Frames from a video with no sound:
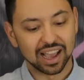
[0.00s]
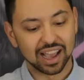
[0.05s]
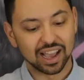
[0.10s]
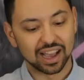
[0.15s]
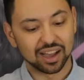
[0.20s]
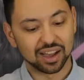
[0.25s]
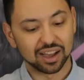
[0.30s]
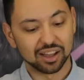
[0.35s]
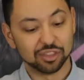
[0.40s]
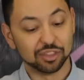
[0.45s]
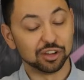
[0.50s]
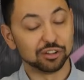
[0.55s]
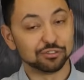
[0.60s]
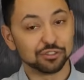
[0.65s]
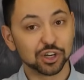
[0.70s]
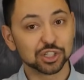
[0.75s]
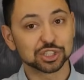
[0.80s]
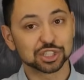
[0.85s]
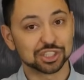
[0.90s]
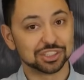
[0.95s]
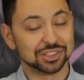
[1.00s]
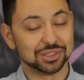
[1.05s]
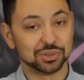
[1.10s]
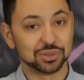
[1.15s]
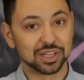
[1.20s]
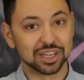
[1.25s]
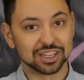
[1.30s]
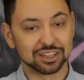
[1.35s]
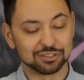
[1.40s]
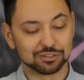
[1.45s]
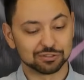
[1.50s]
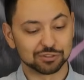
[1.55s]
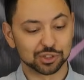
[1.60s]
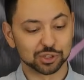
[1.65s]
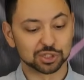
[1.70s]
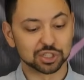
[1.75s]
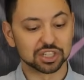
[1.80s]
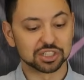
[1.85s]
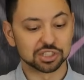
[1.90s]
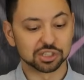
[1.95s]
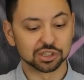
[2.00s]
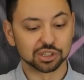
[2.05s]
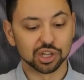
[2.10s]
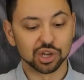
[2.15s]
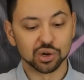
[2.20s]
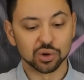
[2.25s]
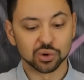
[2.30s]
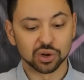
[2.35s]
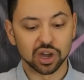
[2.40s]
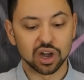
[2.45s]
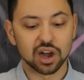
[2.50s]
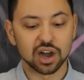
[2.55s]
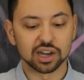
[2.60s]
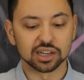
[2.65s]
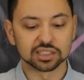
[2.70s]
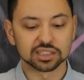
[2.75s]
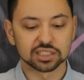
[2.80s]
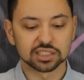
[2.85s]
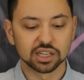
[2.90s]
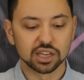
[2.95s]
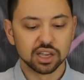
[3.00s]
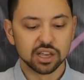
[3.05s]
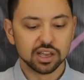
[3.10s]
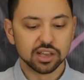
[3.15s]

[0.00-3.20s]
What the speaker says: the function that you get for such a low cost.